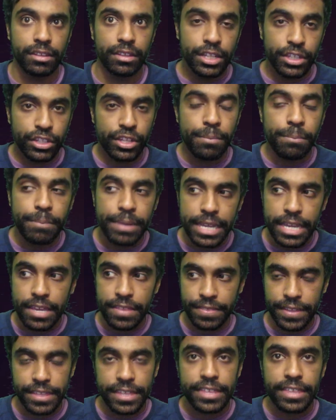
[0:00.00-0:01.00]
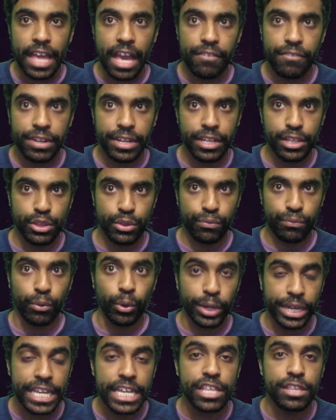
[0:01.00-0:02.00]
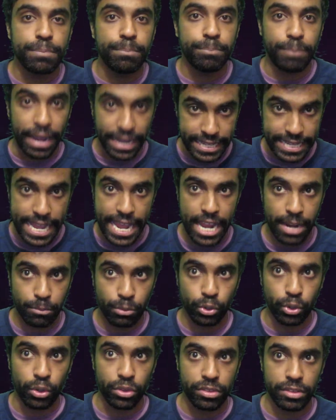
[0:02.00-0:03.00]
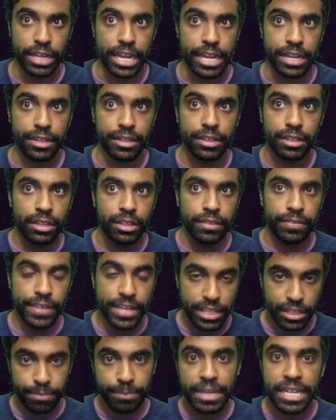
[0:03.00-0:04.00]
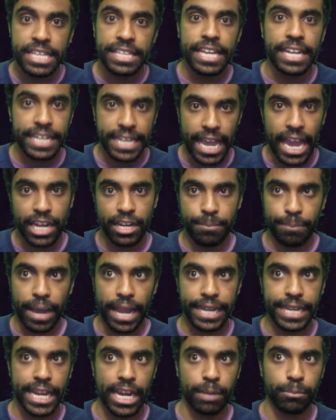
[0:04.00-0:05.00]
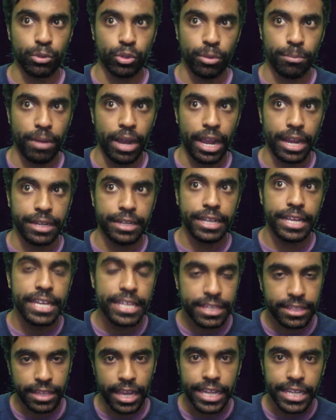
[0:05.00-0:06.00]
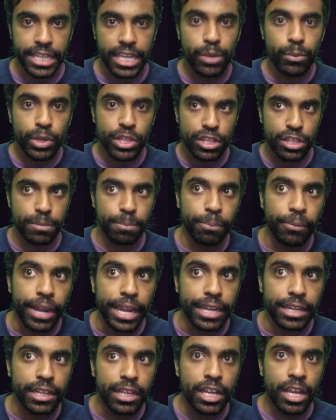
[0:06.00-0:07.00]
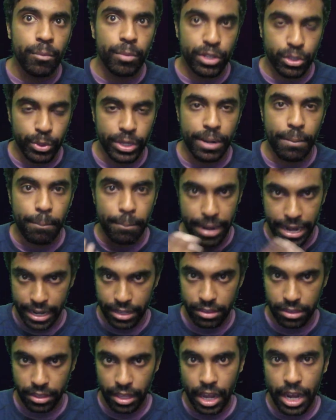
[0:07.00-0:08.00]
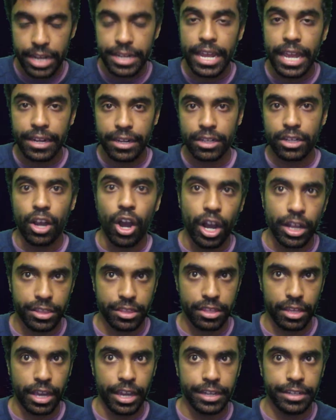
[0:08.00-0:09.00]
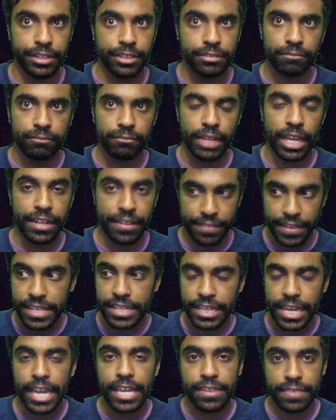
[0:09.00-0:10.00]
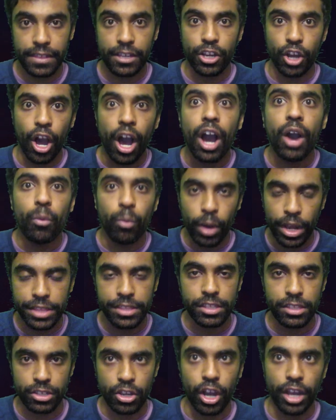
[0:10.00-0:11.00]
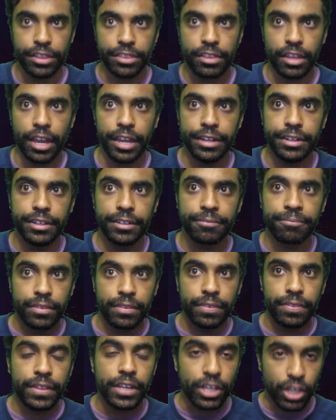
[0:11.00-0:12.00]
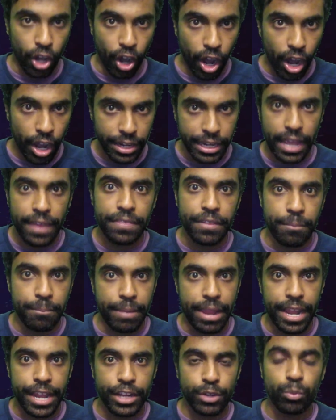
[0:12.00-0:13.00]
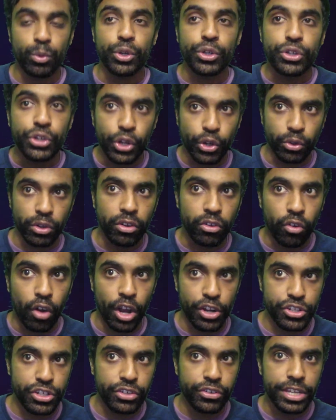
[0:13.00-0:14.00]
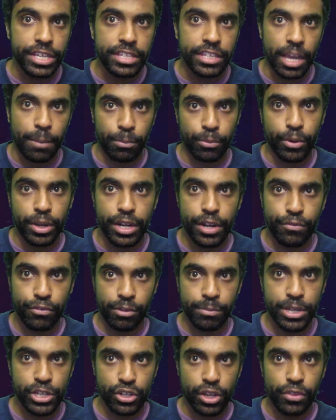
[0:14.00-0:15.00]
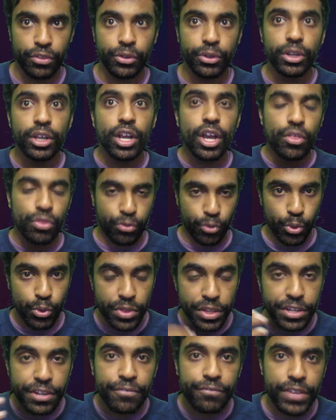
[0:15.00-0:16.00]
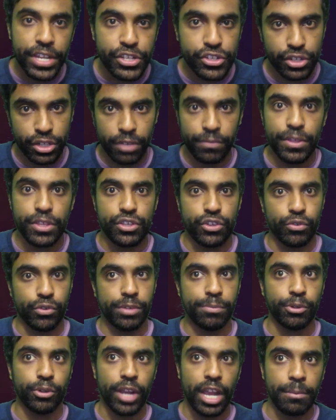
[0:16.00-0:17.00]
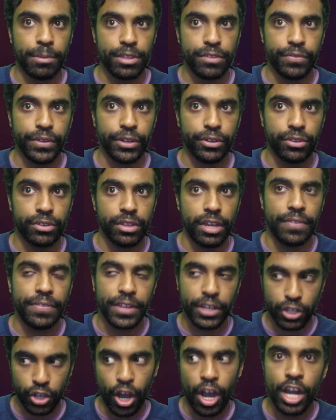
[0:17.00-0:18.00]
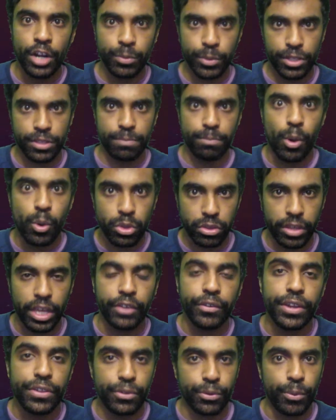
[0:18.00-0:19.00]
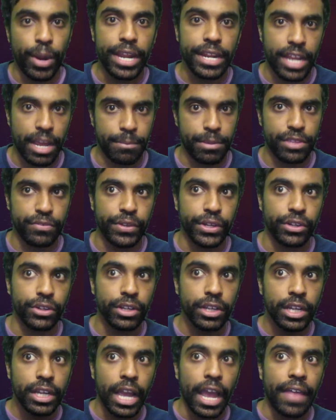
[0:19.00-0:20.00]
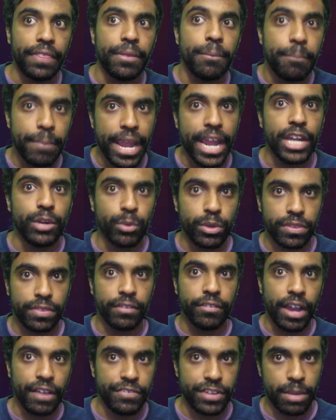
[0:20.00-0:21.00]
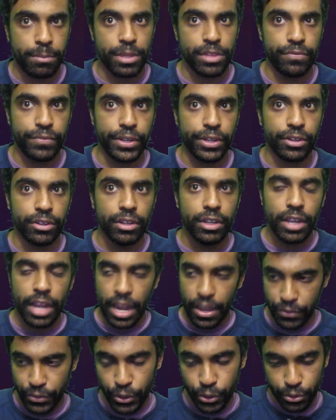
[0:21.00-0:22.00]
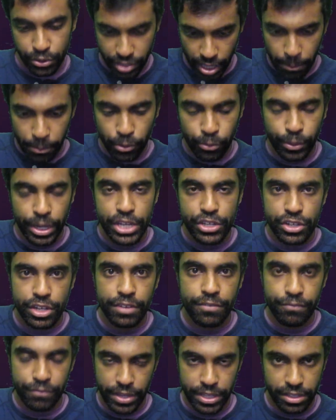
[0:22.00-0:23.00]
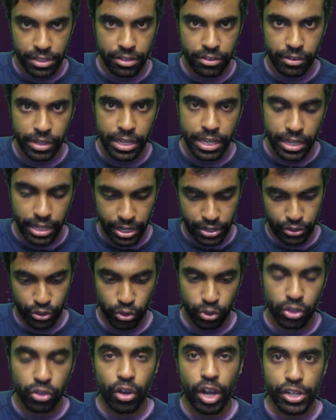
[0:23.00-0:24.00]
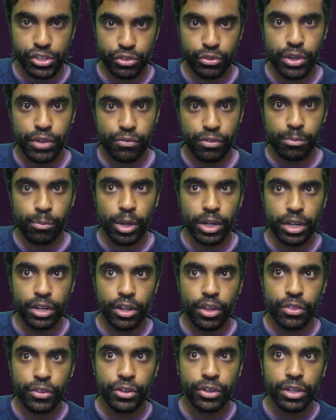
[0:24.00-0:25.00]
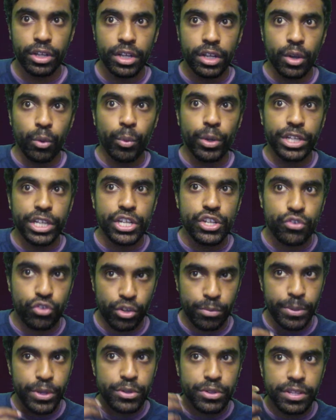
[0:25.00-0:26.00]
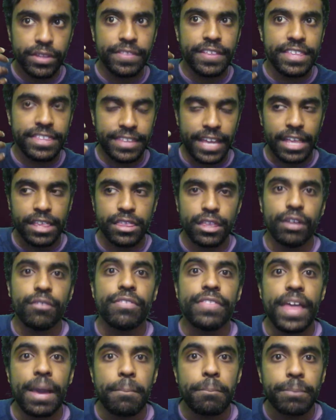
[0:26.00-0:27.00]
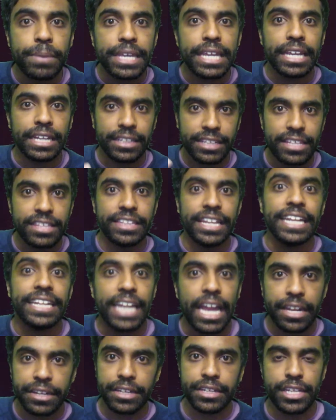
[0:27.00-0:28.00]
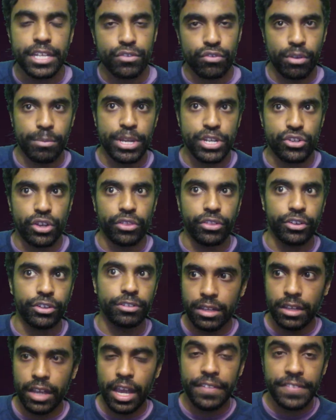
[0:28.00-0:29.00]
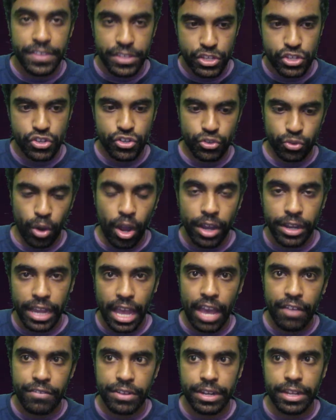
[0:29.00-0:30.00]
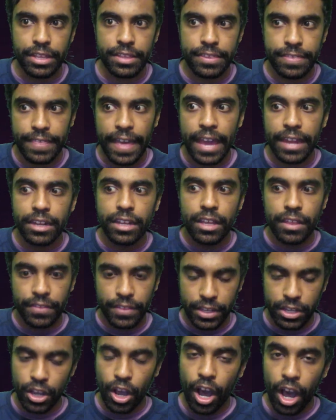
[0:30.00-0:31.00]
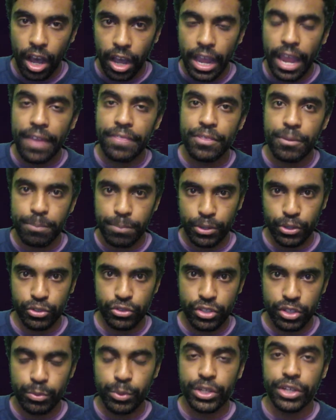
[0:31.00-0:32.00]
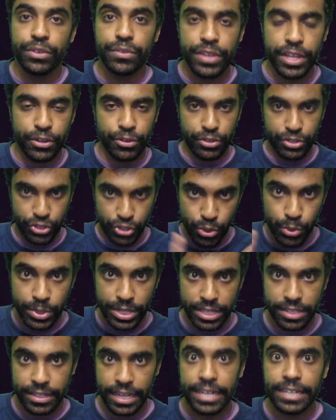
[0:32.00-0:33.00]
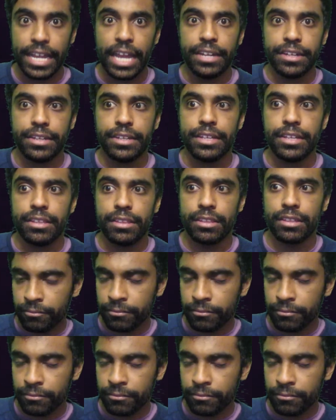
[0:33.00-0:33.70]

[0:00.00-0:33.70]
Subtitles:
To me, this is evidence for his bicameral state. This means that he had a bicameral mind. His psyche was split between a man side and a god side. And in this case, the Ka was his god side. The god and the man were neurologically separated from each other through the division of the cerebral hemispheres. And the god was most likely the right hemisphere, and the man was the left hemisphere. And their separation physically and neurologically from one another would contribute to the sense of them being distinct entities from each other. And this is strong evidence that the Ka and the person were considered two distinct entities.